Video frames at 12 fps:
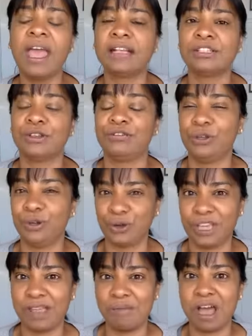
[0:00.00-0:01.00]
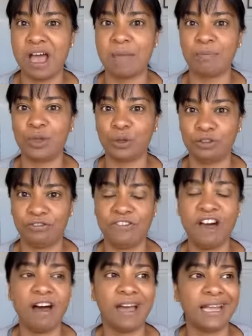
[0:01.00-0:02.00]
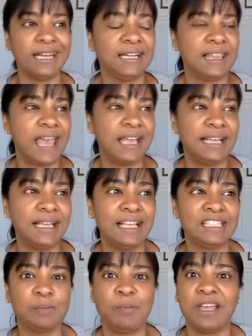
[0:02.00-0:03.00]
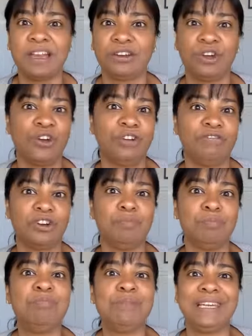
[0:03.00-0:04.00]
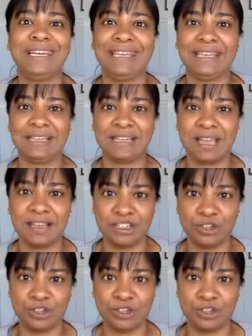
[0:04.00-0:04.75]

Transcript: So if you look him up, you will find that he has spent over $1 billion